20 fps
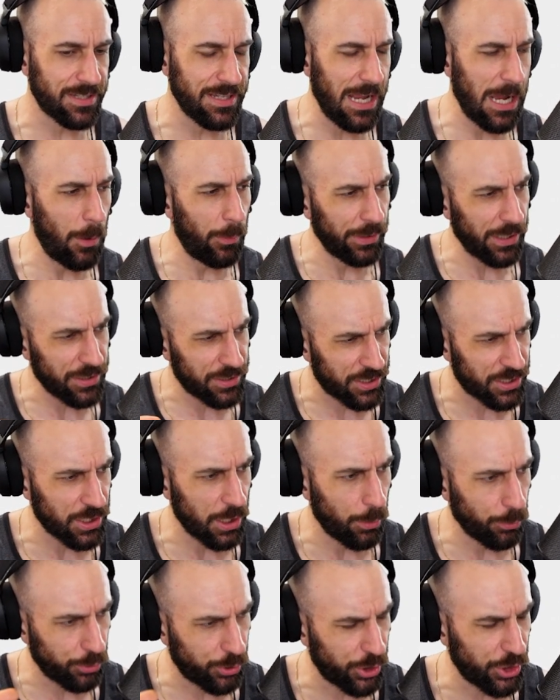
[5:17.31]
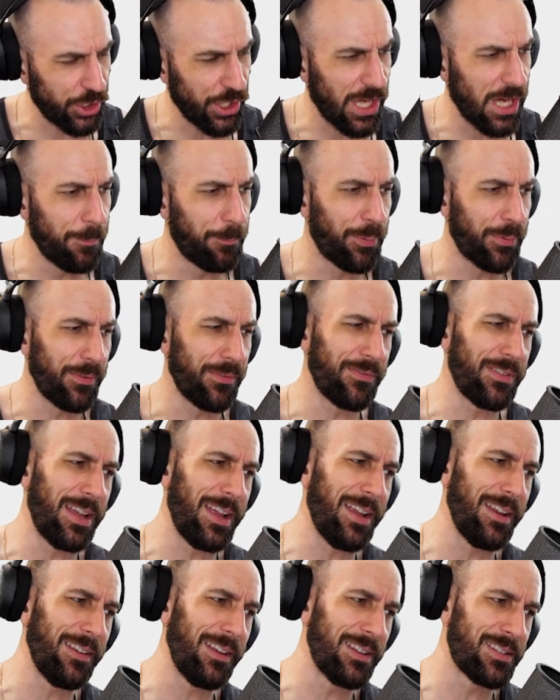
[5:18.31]
now and it's so cheap
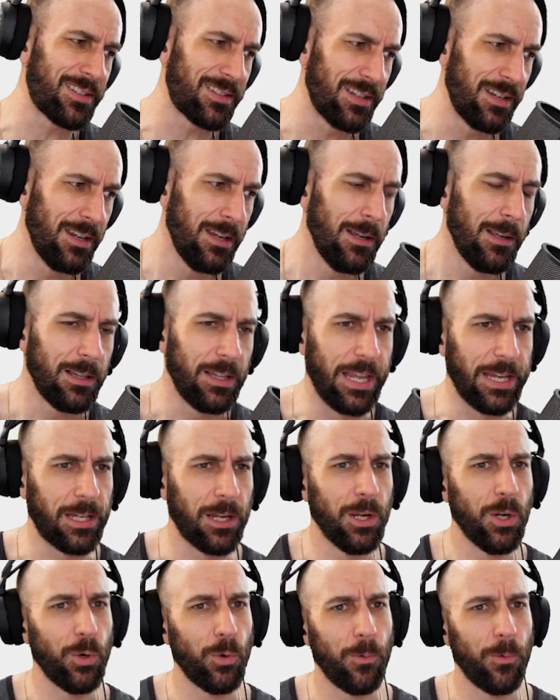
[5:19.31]
that it's like,